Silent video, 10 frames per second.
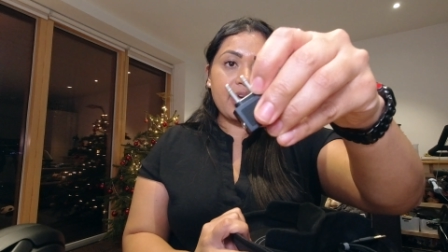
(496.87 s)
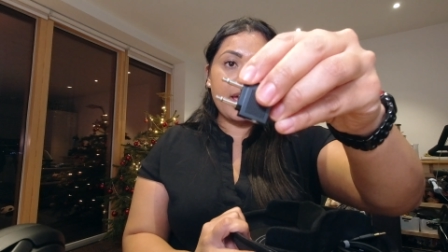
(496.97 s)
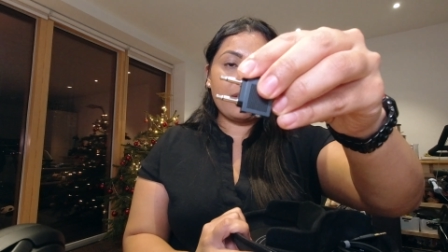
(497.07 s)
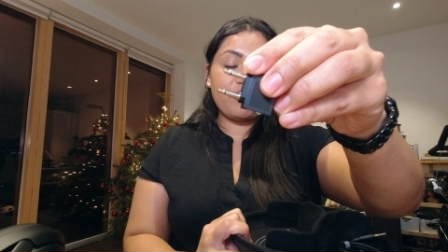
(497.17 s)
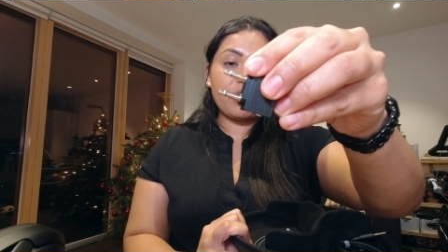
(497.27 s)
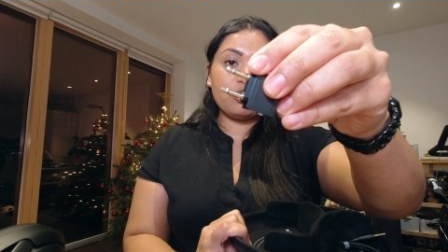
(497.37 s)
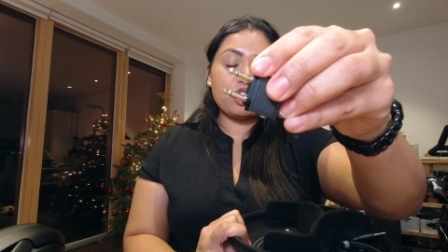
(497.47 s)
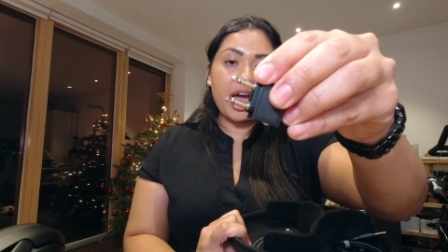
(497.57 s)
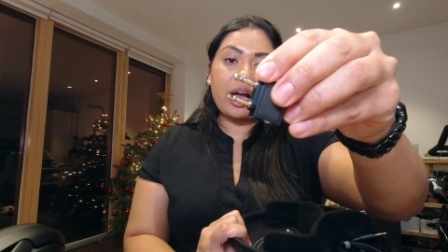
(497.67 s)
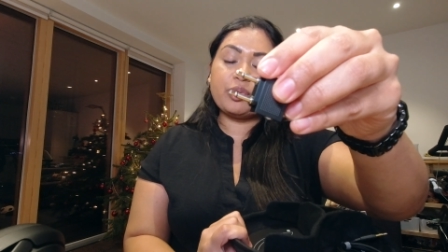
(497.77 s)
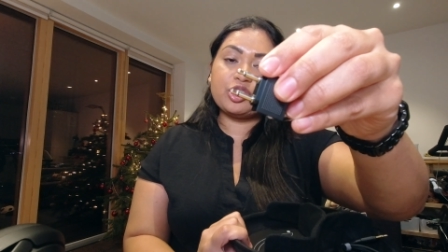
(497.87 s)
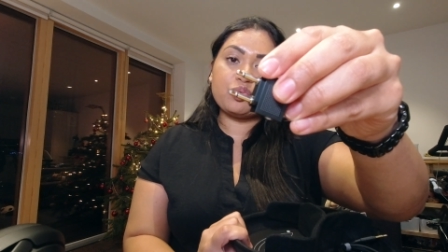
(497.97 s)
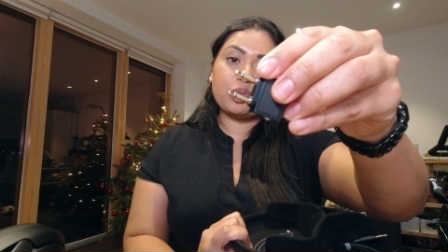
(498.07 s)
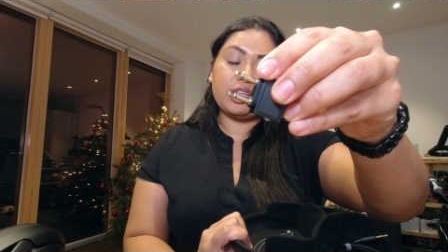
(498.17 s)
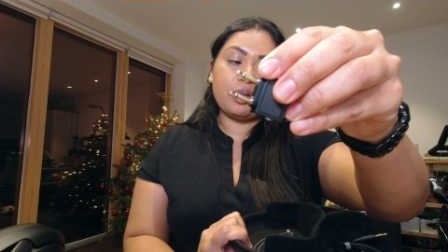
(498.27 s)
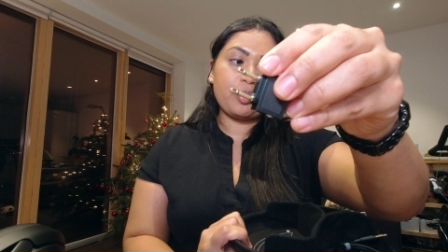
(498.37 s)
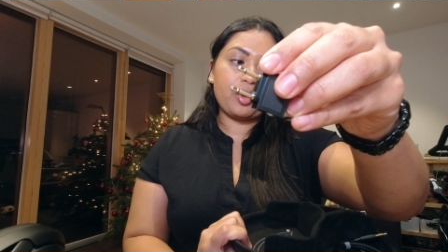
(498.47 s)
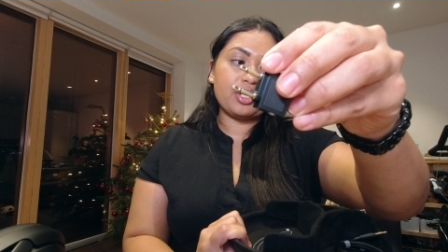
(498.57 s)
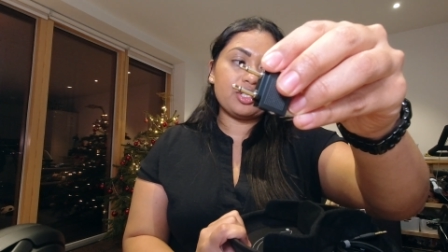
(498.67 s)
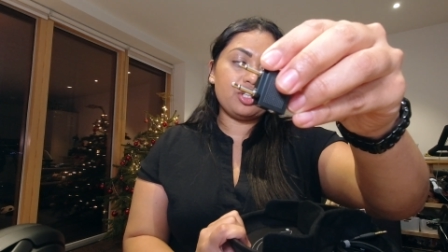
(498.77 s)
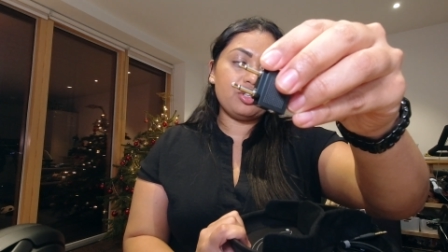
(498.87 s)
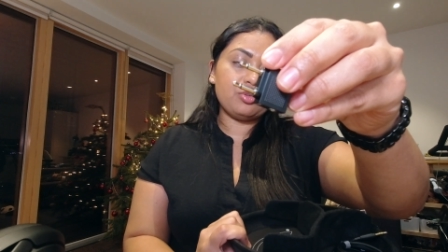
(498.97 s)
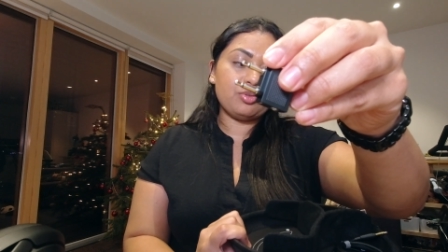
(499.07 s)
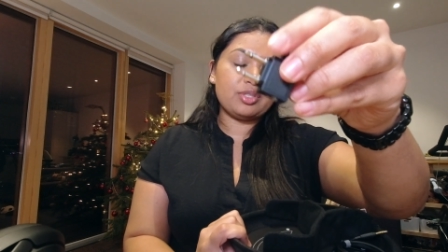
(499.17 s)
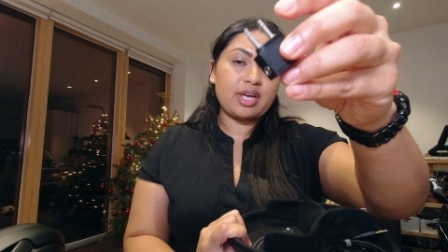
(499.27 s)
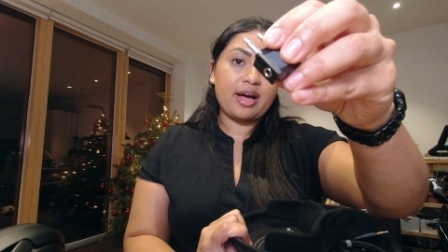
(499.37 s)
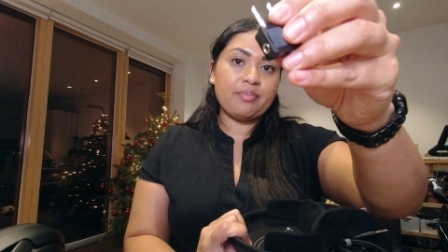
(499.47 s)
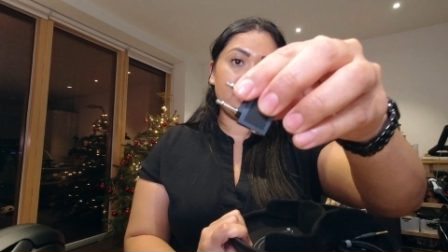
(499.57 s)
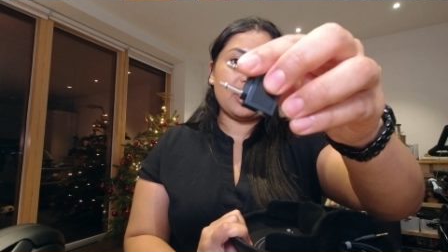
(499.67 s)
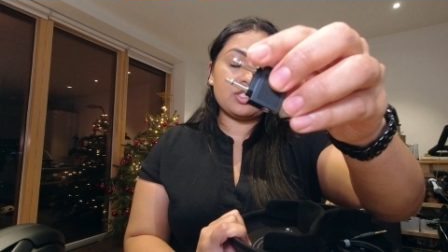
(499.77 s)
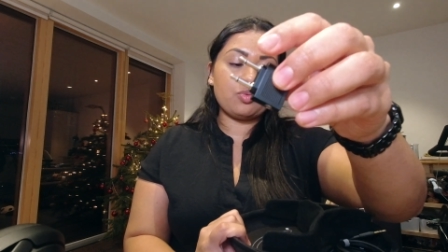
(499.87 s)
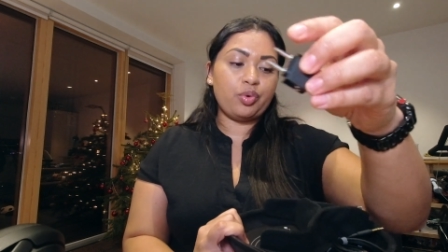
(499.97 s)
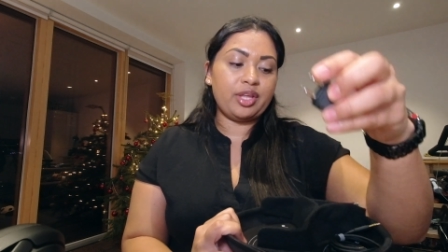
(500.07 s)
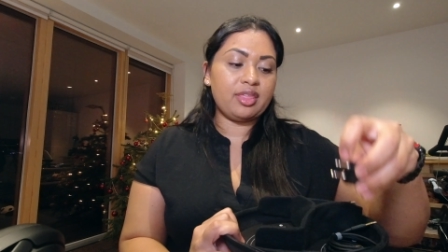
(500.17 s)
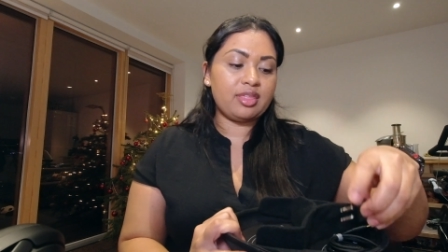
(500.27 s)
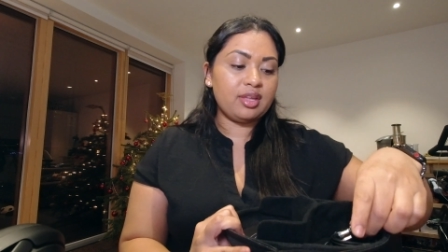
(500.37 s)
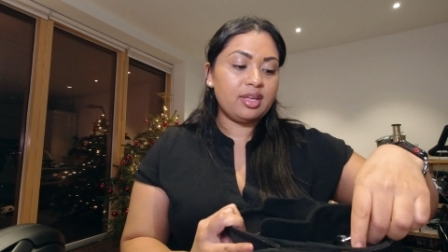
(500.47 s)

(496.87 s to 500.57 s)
headphone jack, which is really important to use this with